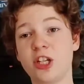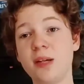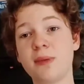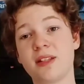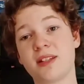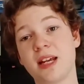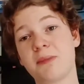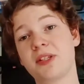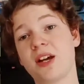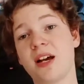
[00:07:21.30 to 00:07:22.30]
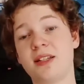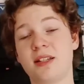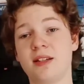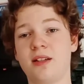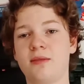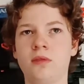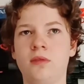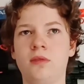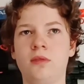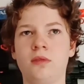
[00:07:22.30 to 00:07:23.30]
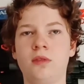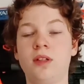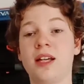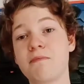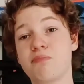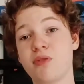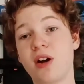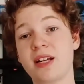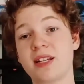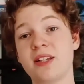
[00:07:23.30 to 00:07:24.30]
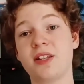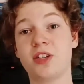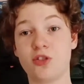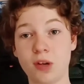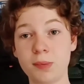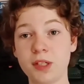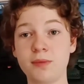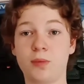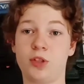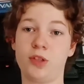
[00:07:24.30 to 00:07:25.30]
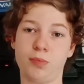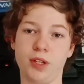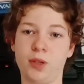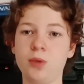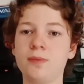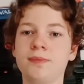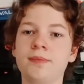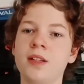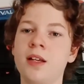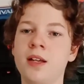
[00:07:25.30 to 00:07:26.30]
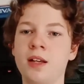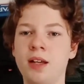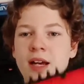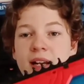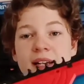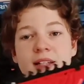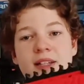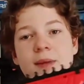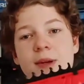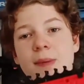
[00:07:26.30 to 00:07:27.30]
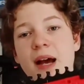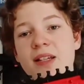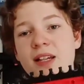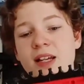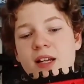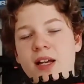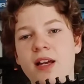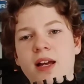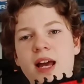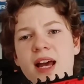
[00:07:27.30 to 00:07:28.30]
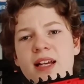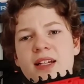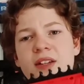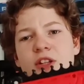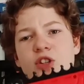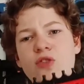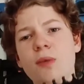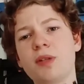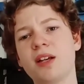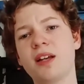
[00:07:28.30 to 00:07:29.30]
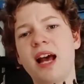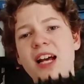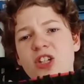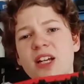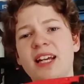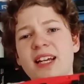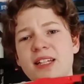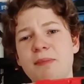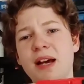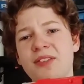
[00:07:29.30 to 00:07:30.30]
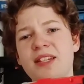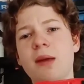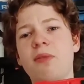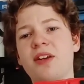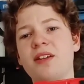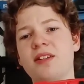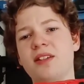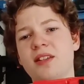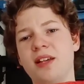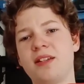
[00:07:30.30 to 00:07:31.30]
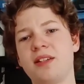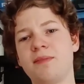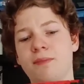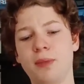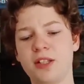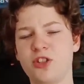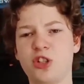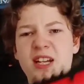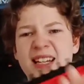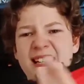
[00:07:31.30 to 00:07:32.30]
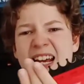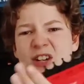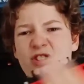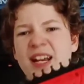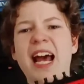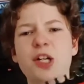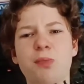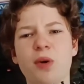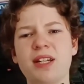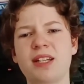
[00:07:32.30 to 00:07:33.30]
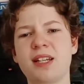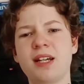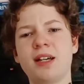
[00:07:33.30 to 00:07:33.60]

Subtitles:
cheap, it's the same size and price as the Disruptor, which is pretty cool. And it has the same capacity, and the Disruptor actually is about the same thickness as this, but this just has extra catch points.